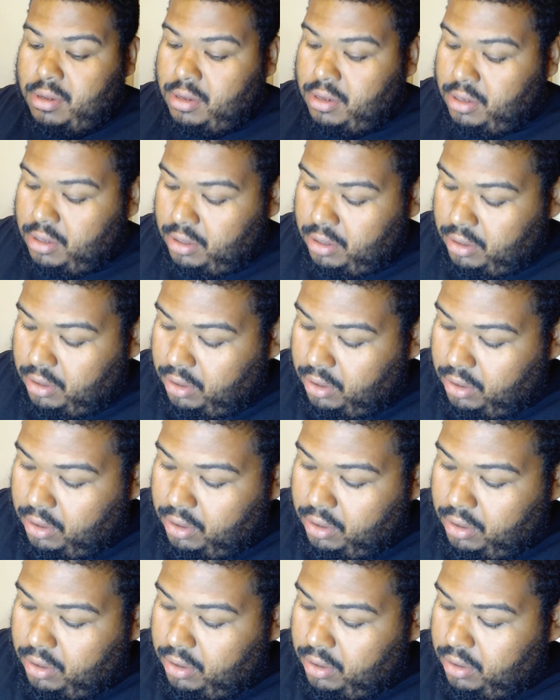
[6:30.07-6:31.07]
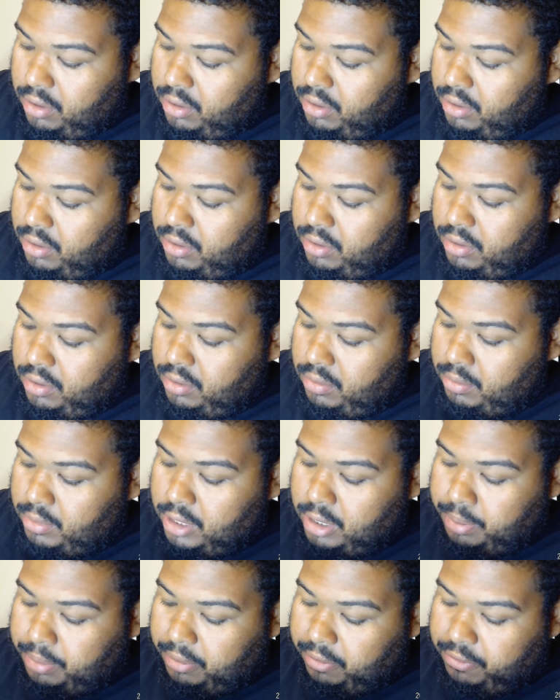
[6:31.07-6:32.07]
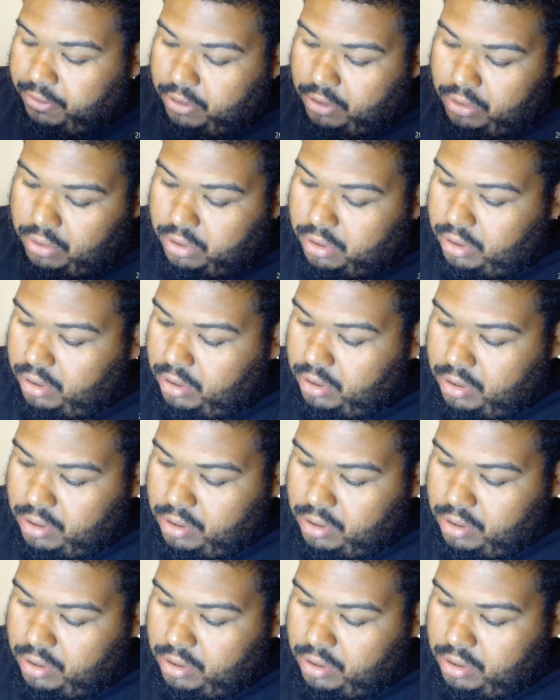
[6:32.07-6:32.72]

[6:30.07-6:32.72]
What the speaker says: to mop the floor.